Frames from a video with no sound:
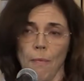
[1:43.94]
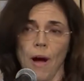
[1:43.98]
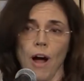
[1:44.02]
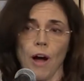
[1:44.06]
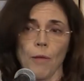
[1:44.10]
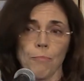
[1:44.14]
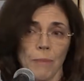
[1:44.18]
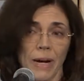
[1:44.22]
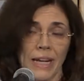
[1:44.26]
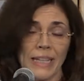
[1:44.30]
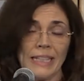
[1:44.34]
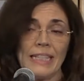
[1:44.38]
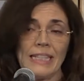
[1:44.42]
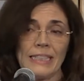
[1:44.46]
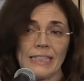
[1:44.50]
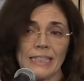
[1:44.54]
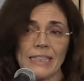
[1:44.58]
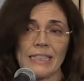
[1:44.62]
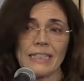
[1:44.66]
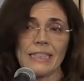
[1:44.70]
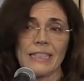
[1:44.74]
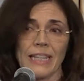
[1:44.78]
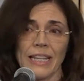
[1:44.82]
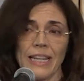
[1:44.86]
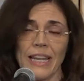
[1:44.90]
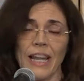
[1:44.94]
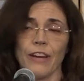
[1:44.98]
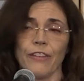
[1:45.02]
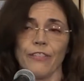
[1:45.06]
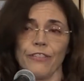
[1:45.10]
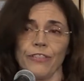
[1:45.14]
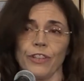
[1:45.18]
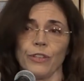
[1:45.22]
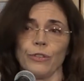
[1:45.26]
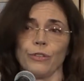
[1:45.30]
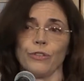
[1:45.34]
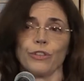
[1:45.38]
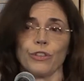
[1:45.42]
my nieces and
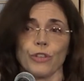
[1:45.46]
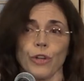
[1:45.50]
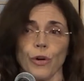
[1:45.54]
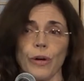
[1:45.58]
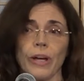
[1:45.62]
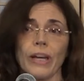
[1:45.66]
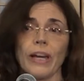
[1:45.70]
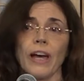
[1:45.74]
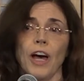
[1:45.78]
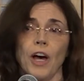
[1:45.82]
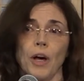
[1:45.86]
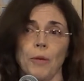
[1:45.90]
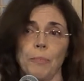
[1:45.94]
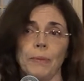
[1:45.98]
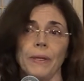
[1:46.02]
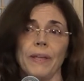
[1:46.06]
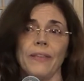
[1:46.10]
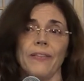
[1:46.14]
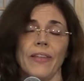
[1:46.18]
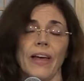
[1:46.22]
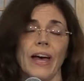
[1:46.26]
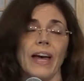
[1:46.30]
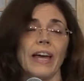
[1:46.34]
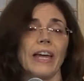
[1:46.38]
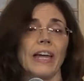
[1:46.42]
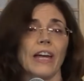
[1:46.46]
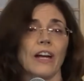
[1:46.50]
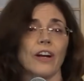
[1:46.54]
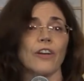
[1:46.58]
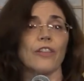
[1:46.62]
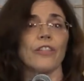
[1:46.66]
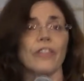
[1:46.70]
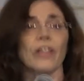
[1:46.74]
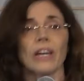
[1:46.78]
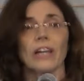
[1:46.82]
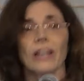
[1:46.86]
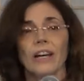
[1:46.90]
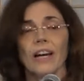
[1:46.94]
nephews growing up in that air
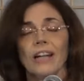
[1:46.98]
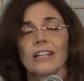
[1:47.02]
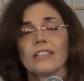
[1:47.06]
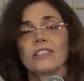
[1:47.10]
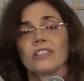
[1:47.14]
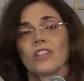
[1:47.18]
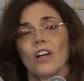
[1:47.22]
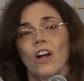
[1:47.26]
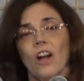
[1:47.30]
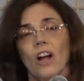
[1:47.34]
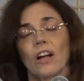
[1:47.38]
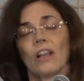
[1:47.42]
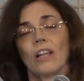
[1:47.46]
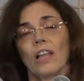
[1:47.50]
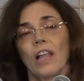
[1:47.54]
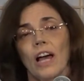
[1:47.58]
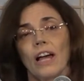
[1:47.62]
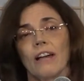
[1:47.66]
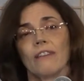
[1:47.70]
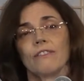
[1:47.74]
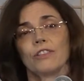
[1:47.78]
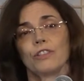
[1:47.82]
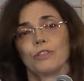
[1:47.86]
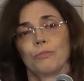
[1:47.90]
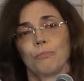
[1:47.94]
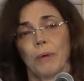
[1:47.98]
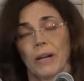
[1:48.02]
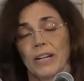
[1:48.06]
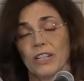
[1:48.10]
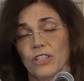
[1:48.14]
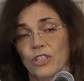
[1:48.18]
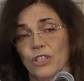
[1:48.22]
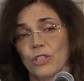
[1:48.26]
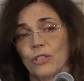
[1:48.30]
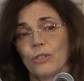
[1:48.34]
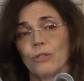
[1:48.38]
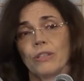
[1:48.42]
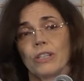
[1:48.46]
that cuts our lives by
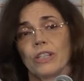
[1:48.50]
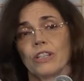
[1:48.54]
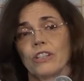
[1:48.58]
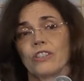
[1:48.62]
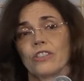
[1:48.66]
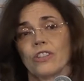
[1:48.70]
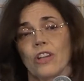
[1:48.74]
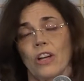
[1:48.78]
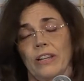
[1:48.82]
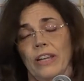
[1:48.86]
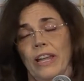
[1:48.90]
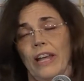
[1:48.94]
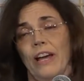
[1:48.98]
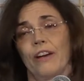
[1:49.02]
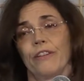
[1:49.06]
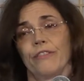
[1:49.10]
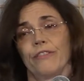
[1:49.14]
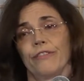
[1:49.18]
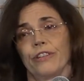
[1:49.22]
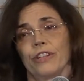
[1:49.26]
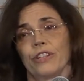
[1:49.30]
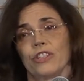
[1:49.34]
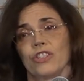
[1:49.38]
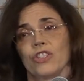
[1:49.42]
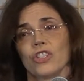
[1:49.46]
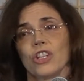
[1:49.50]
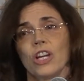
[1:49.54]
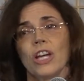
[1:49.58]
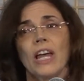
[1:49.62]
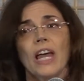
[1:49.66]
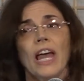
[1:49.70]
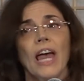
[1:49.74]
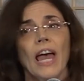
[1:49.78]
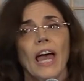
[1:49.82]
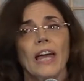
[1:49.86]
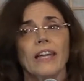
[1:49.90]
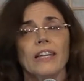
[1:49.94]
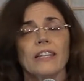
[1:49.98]
2 years on average,
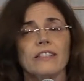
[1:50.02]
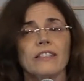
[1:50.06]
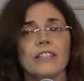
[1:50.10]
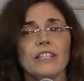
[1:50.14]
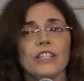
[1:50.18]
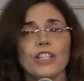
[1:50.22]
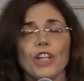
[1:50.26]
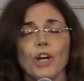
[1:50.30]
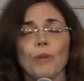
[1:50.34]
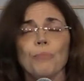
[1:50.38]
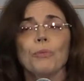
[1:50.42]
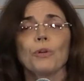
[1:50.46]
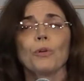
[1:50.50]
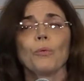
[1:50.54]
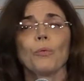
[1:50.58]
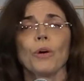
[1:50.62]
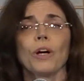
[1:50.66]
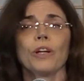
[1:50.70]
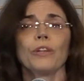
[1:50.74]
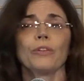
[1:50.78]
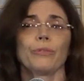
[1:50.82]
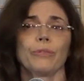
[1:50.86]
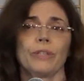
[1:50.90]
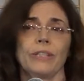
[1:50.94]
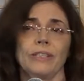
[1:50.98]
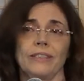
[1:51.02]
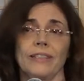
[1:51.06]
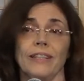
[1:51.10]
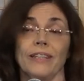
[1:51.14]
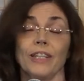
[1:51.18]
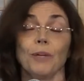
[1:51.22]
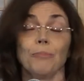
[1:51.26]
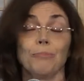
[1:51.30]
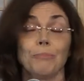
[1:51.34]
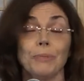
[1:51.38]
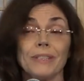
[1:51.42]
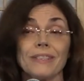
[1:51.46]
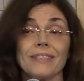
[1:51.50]
and is the #1 reason
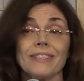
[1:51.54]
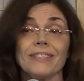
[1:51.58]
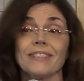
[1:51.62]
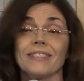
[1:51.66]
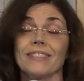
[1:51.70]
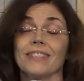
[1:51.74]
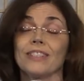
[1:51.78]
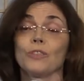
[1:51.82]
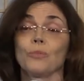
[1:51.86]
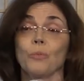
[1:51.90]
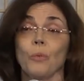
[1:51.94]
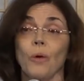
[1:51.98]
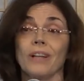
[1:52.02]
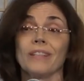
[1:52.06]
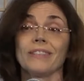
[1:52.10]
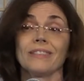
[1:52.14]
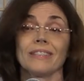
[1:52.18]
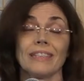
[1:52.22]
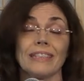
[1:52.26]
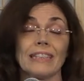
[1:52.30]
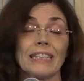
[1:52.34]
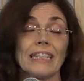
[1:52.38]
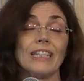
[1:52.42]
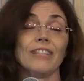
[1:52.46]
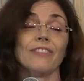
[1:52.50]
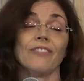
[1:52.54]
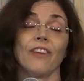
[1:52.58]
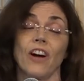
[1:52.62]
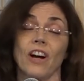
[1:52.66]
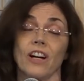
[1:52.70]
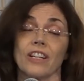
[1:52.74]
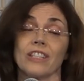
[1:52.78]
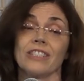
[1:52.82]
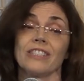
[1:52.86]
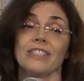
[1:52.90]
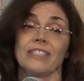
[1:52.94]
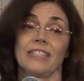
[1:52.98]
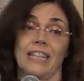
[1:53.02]
that businesses want to leave our
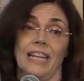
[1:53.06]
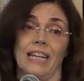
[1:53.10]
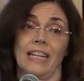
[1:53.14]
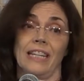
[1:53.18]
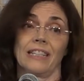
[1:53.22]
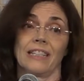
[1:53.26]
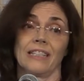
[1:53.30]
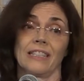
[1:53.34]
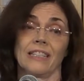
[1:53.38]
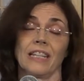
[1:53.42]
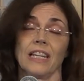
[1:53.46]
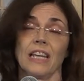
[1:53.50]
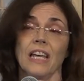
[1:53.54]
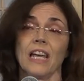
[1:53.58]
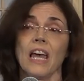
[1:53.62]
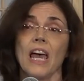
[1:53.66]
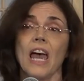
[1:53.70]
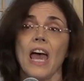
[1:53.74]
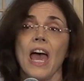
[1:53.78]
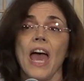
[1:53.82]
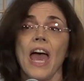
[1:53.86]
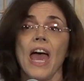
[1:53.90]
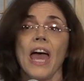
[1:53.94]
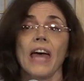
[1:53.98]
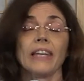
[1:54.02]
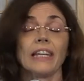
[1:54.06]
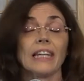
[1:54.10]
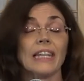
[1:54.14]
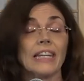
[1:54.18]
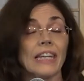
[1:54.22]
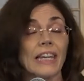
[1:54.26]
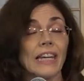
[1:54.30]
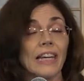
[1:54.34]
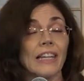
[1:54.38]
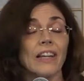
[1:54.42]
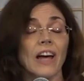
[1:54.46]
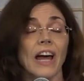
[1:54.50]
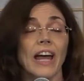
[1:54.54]
state. And
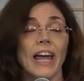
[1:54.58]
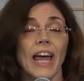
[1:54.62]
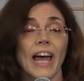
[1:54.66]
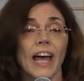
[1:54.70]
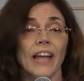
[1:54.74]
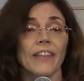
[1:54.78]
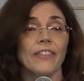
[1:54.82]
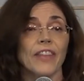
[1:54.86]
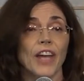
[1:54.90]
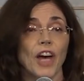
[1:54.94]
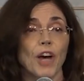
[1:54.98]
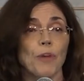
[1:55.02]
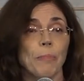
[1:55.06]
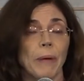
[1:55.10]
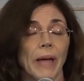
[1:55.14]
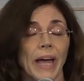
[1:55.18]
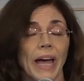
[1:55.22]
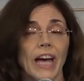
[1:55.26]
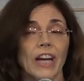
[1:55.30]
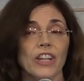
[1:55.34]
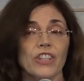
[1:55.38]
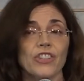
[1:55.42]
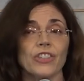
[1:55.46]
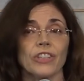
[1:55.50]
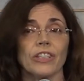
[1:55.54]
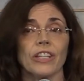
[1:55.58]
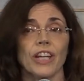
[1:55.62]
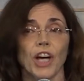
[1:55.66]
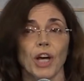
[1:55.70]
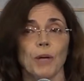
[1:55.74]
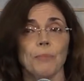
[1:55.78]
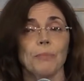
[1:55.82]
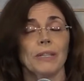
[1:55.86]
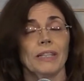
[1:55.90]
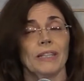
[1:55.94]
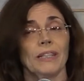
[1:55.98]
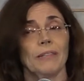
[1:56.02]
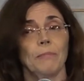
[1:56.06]
again, I had that passion
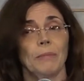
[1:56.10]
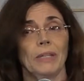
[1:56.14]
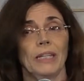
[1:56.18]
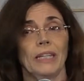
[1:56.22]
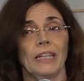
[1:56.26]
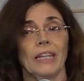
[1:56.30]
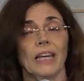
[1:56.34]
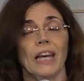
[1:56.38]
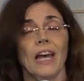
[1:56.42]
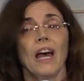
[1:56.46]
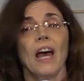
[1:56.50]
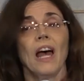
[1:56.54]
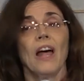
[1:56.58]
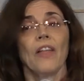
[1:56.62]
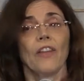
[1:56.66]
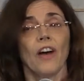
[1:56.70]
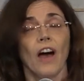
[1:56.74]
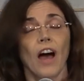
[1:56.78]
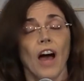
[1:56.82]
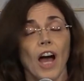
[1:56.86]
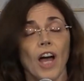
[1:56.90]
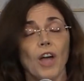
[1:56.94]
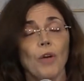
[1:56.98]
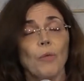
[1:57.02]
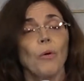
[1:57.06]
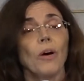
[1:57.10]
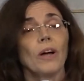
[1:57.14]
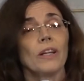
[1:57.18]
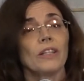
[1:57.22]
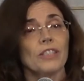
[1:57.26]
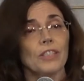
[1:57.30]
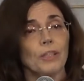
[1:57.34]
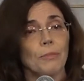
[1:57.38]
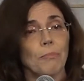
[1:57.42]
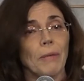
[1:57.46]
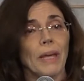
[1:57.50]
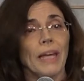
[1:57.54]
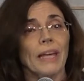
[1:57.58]
come in me, that I want
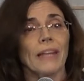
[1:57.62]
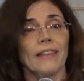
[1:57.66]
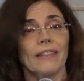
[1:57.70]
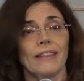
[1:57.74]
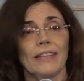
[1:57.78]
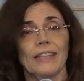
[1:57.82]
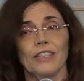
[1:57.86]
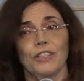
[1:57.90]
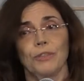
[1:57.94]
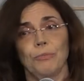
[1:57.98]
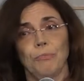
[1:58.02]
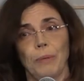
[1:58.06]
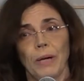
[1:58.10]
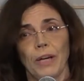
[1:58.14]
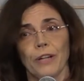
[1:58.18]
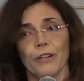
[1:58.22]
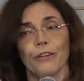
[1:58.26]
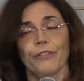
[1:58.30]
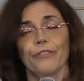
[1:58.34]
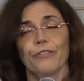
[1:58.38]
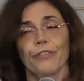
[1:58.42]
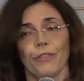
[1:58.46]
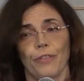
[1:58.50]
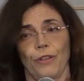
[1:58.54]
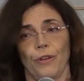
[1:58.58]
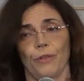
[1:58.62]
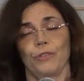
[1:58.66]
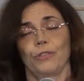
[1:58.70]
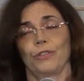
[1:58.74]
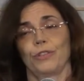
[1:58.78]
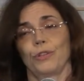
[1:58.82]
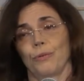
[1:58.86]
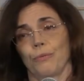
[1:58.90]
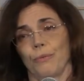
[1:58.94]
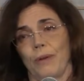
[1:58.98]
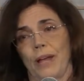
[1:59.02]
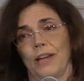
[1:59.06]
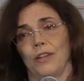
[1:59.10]
to make things better for those
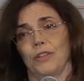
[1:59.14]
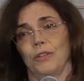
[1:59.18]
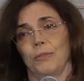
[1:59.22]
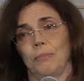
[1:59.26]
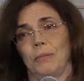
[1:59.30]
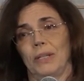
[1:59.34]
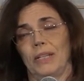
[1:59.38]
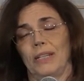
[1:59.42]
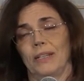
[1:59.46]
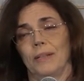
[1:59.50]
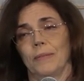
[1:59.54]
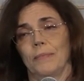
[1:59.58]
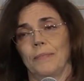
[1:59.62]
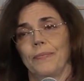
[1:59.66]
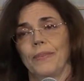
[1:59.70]
around me.